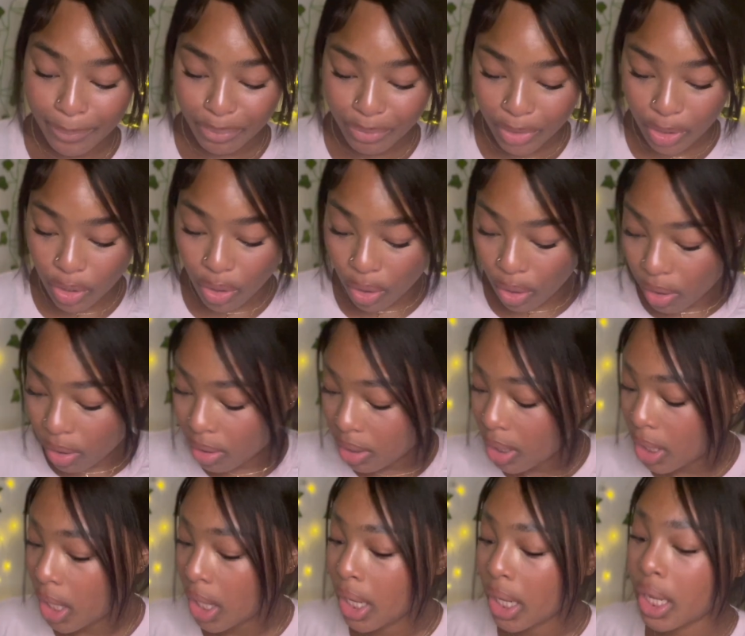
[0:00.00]
yo,
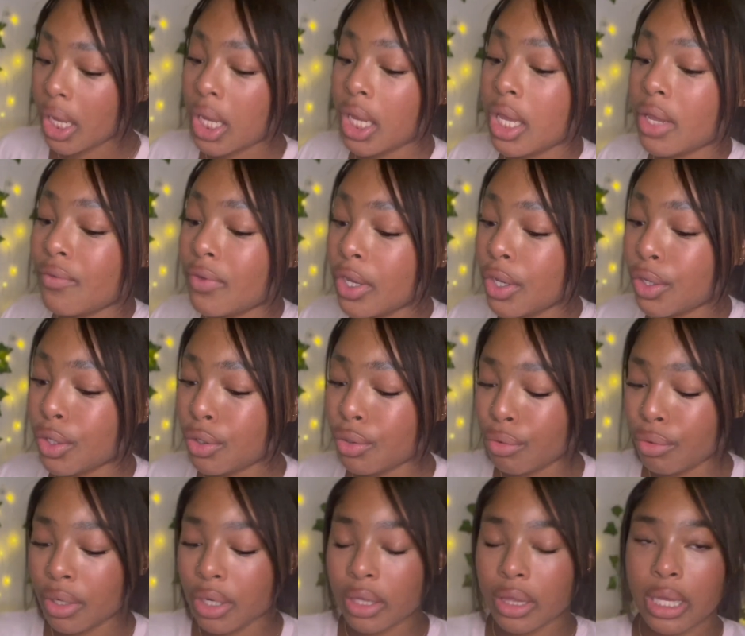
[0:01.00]
even
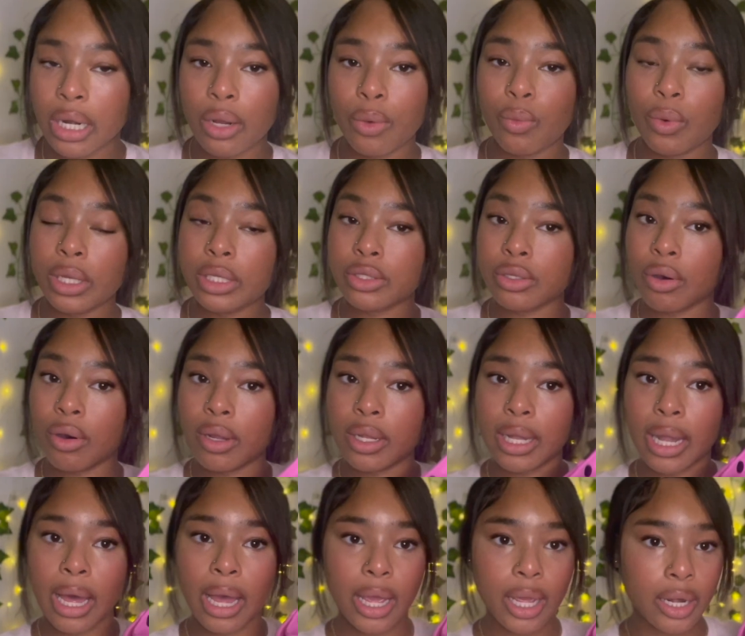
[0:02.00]
cuter than it was
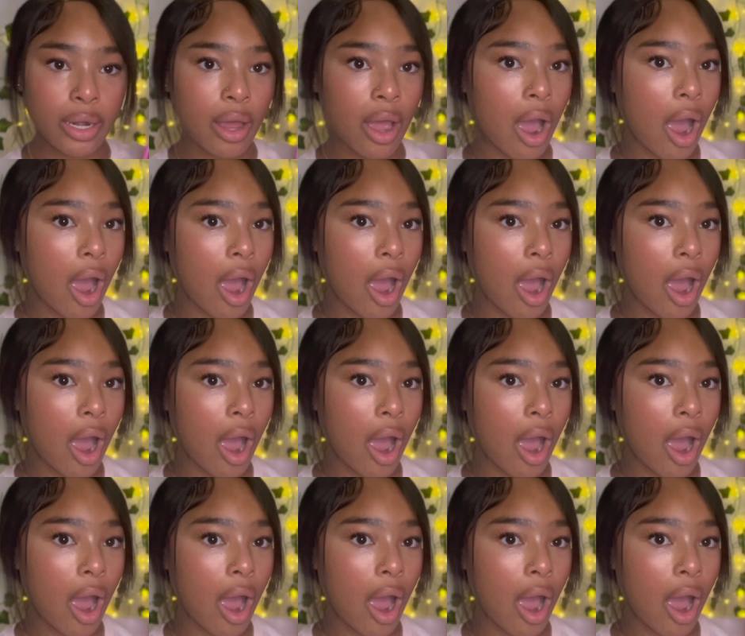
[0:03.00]
online.